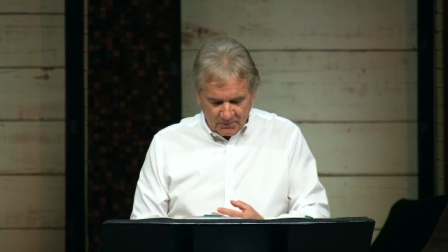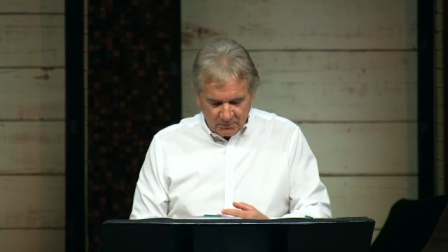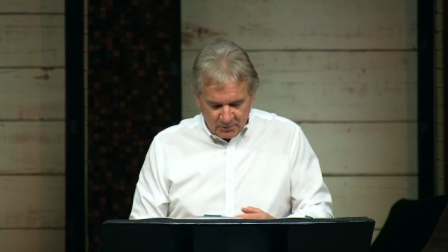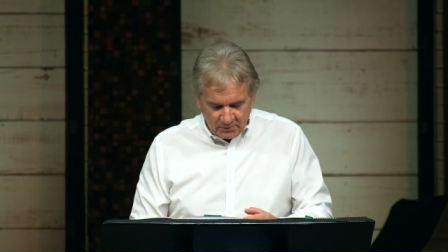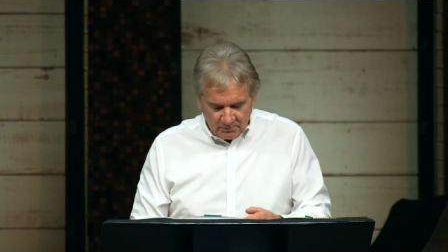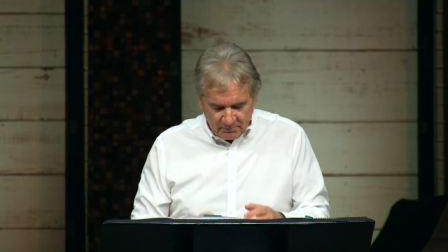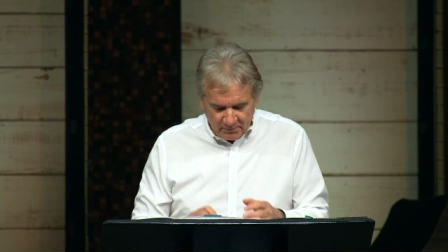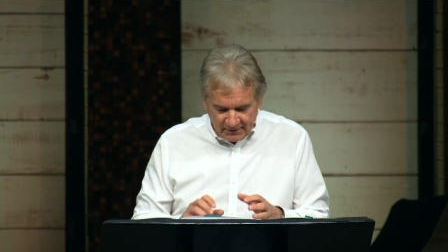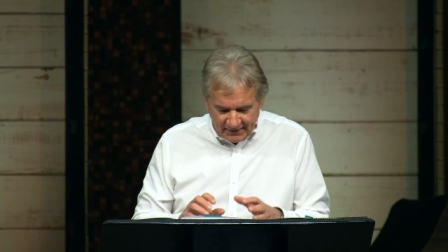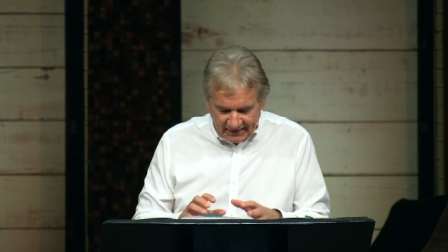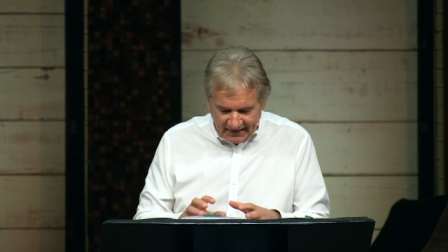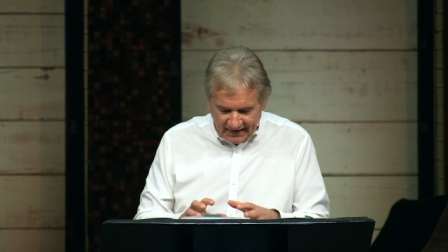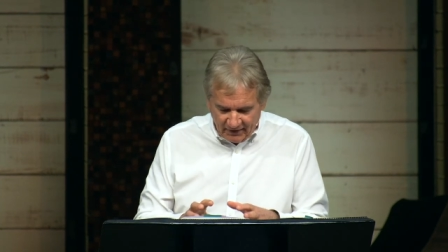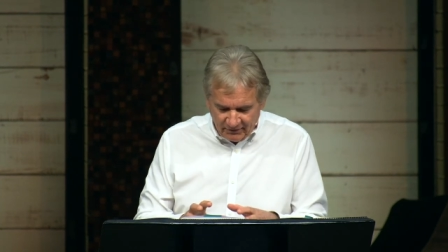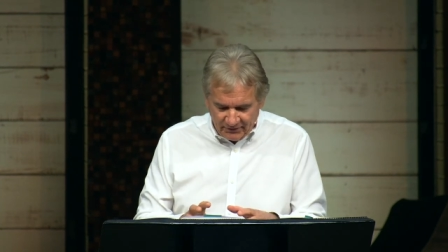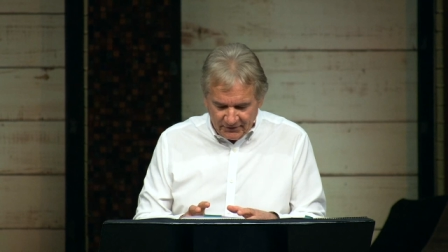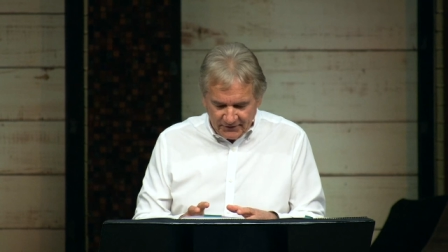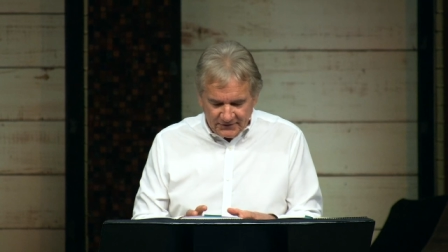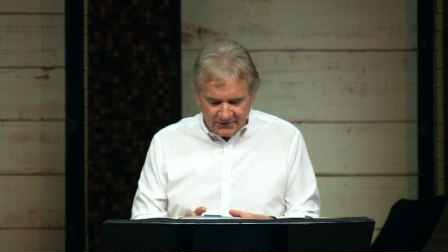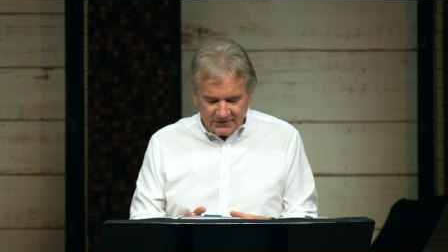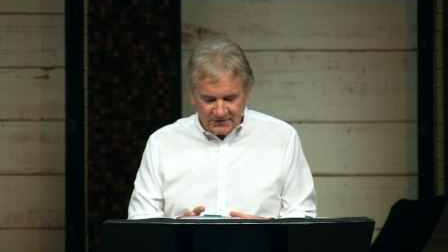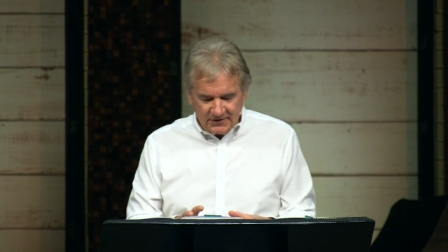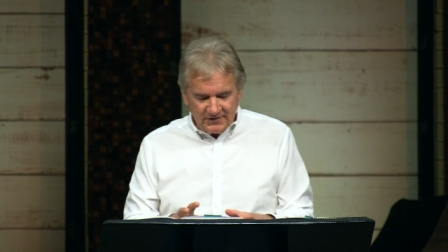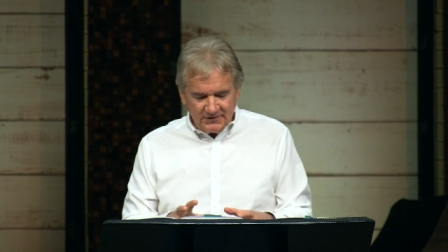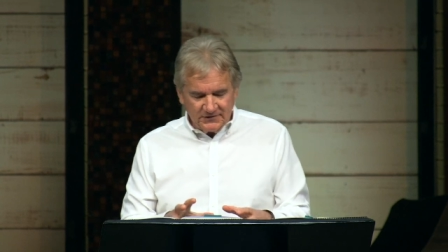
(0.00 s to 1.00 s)
but, but how
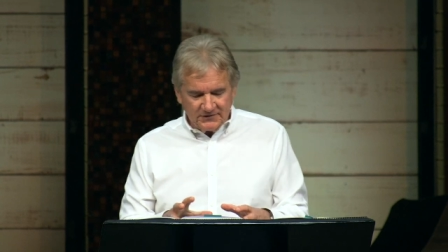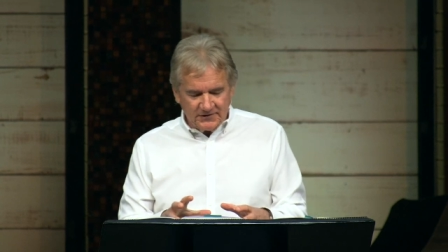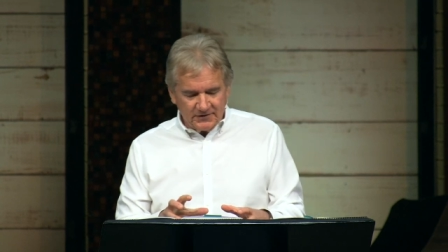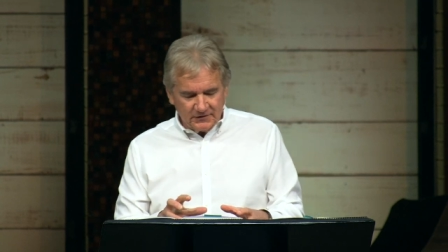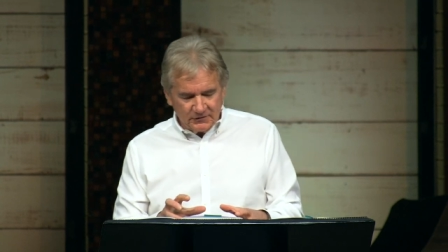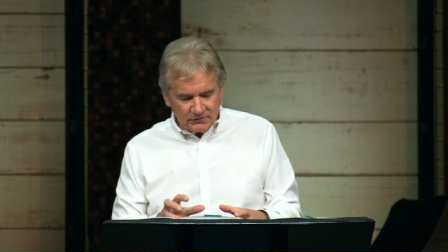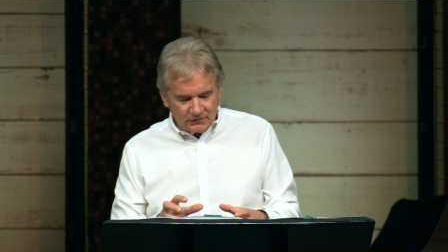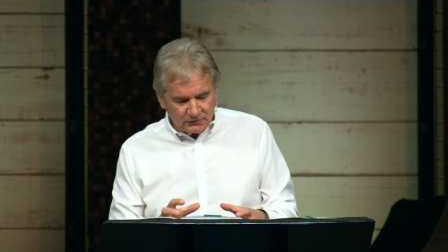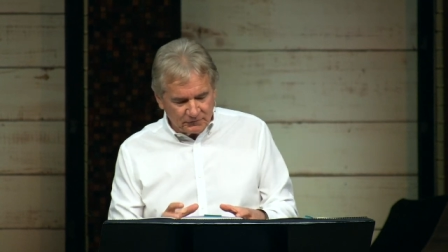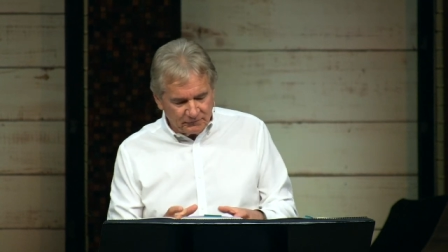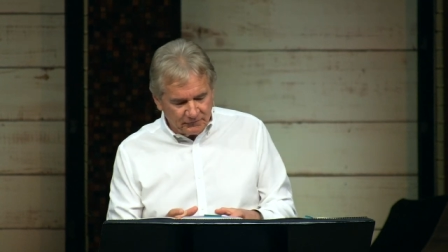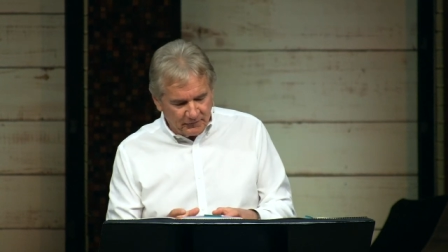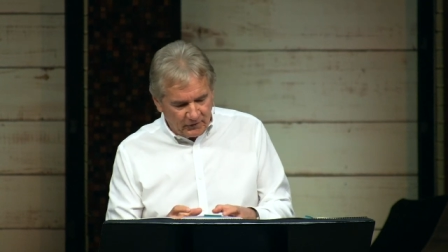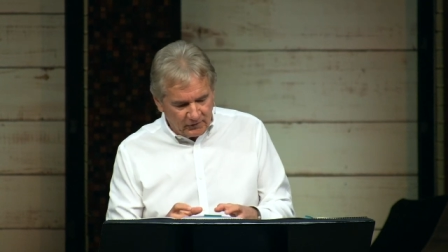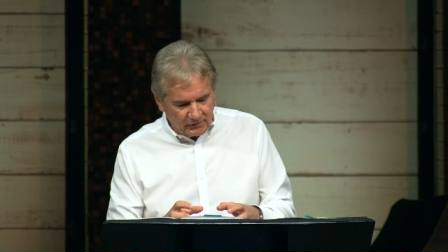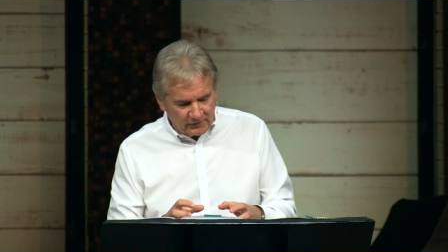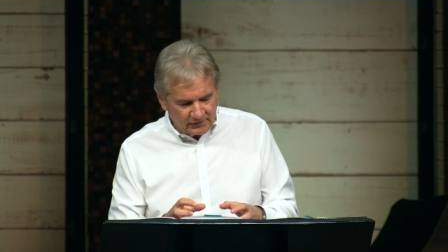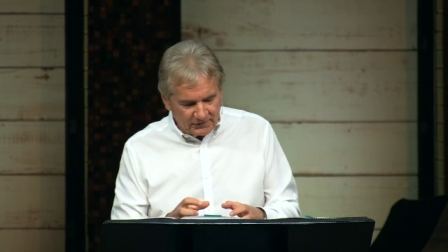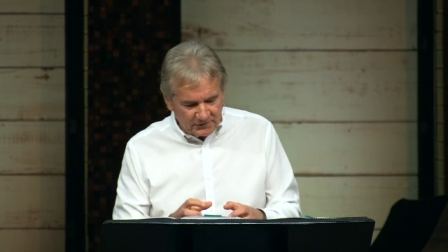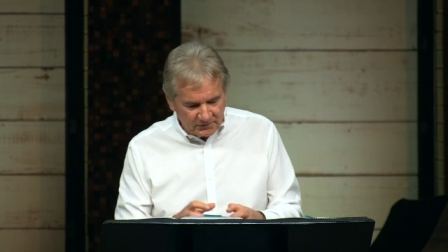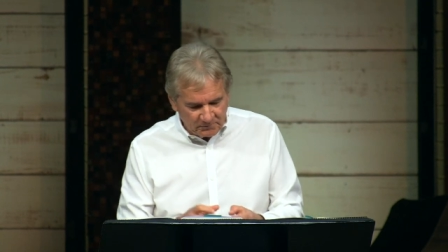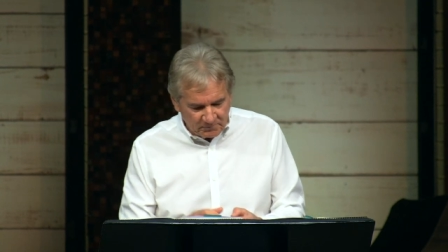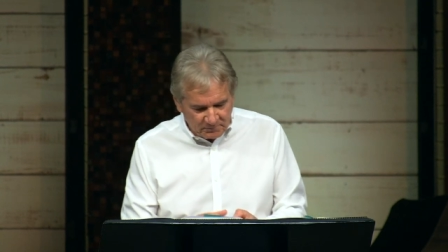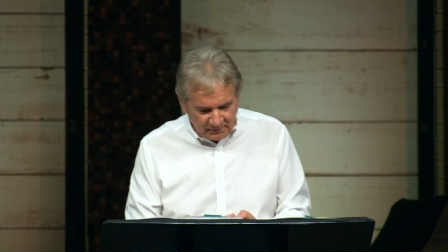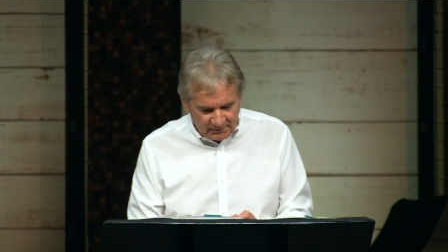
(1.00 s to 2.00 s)
the details fall
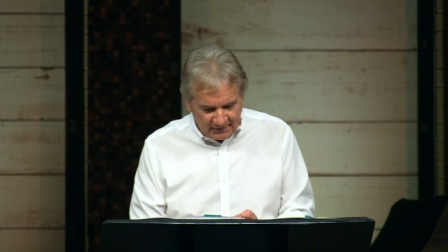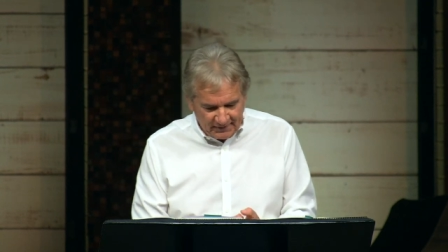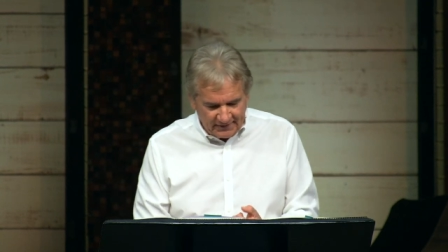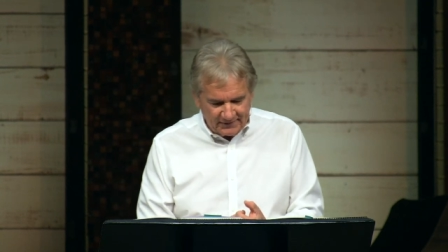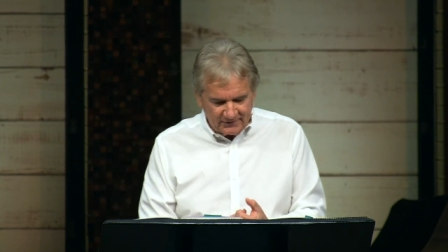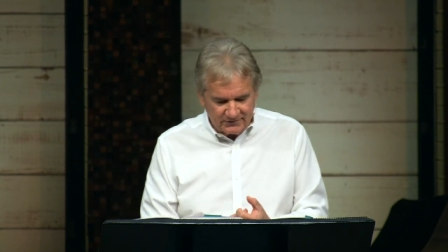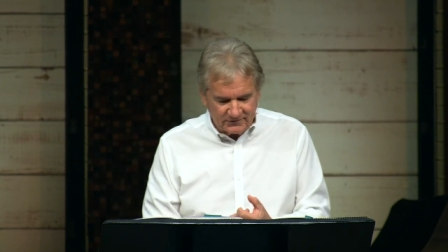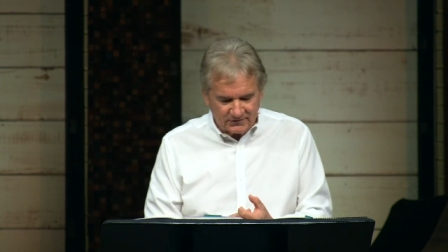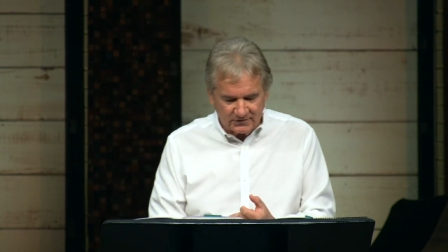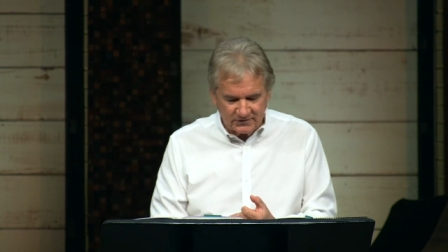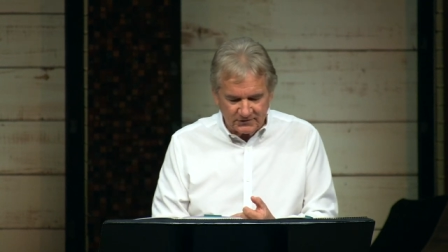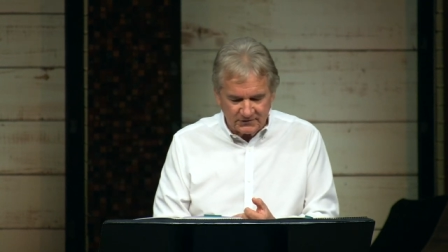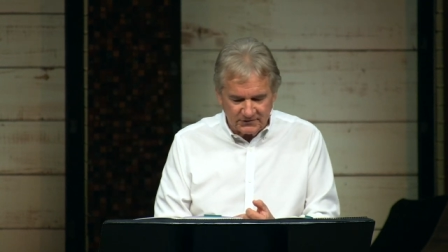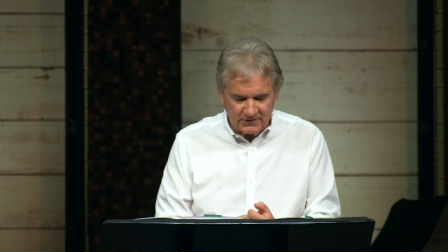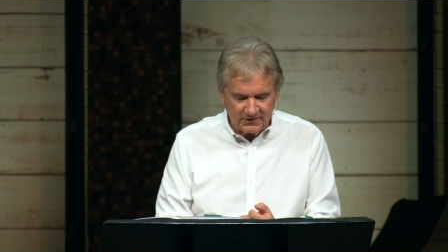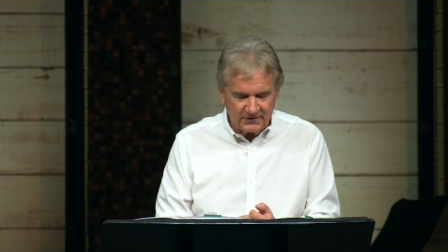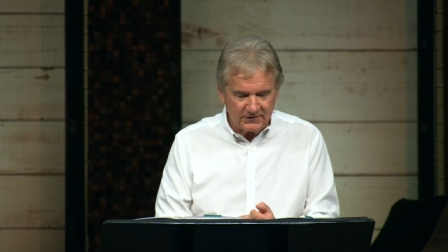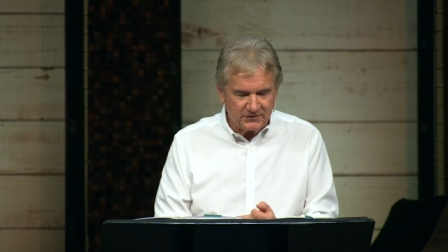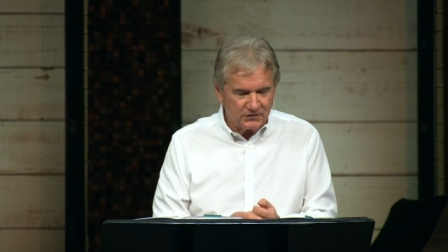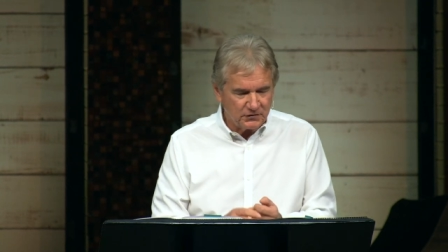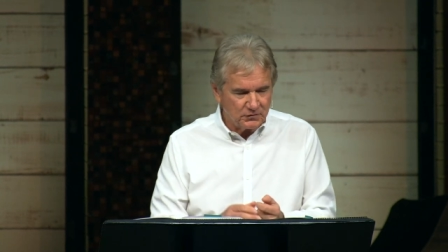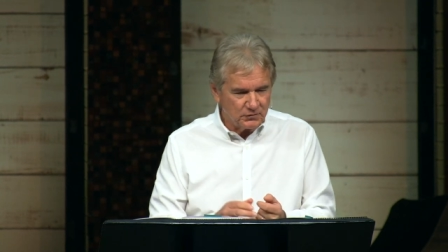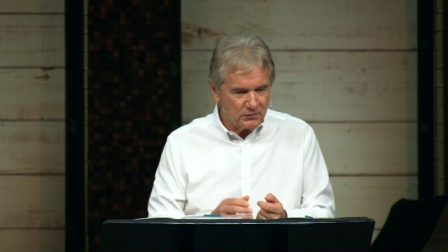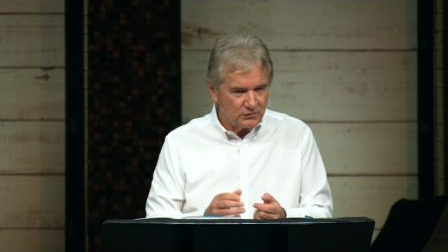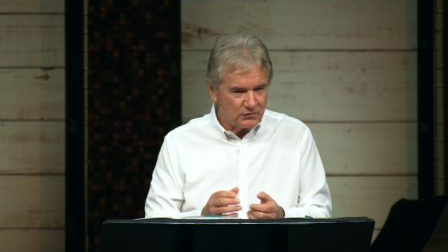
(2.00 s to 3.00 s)
into place
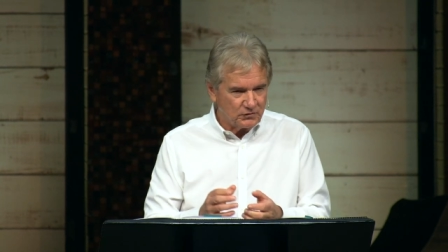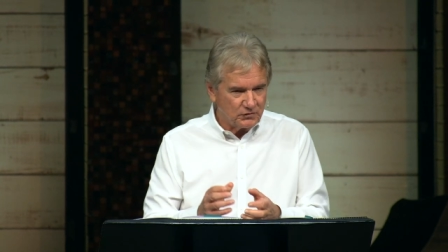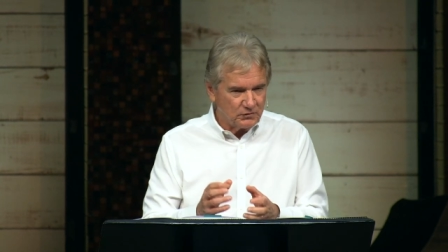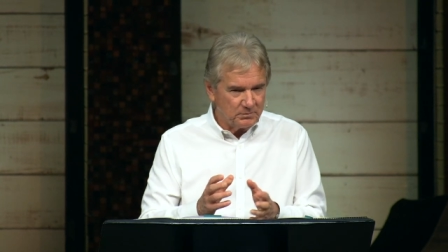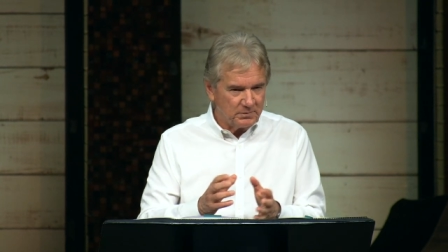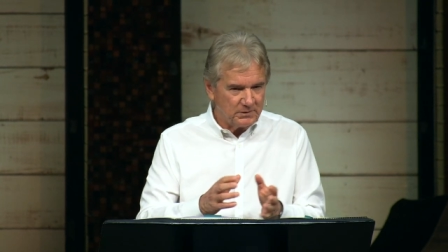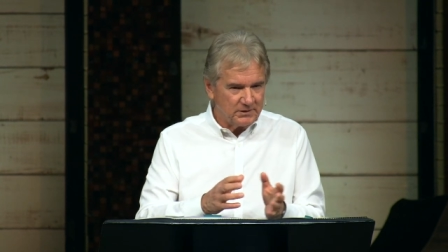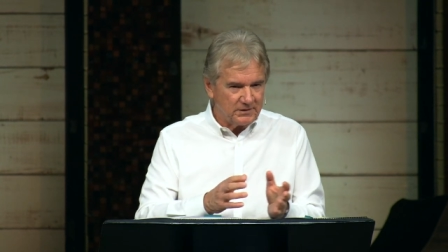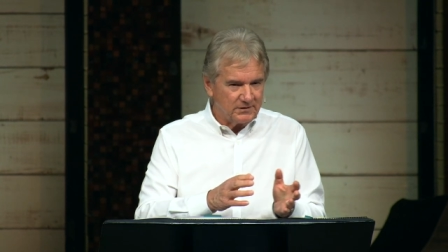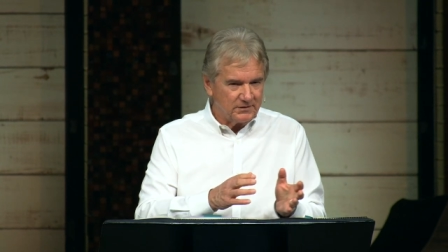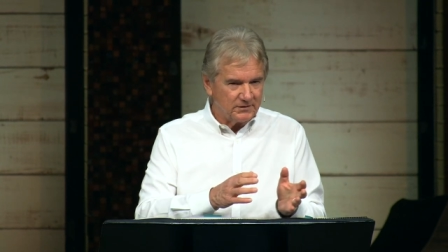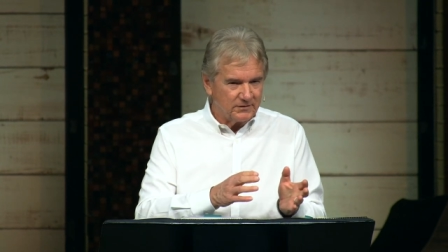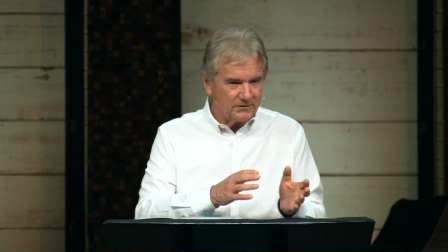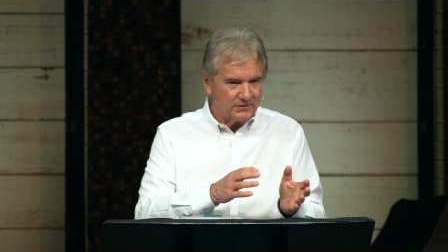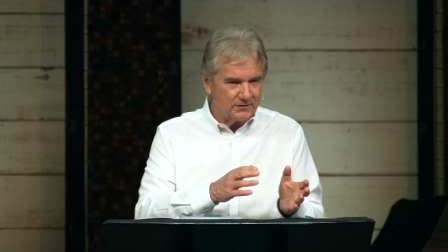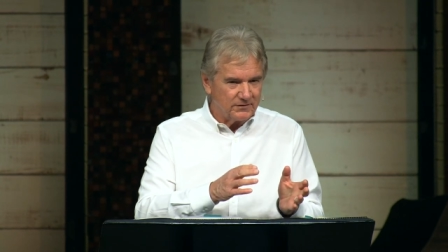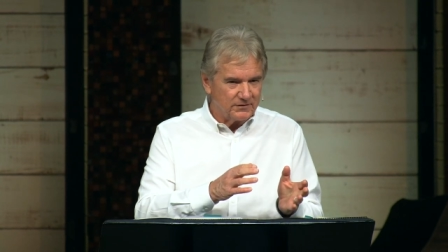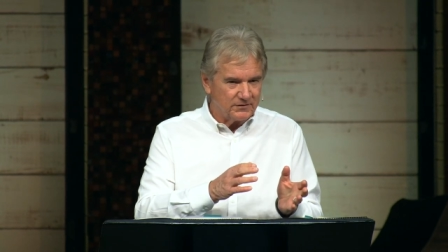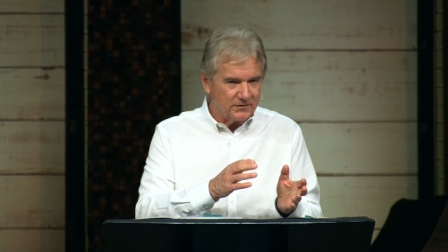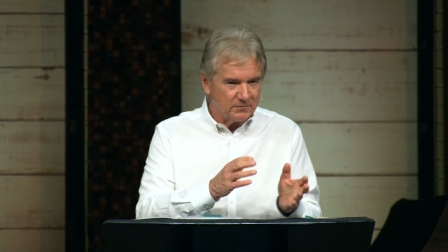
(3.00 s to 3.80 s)
continue to be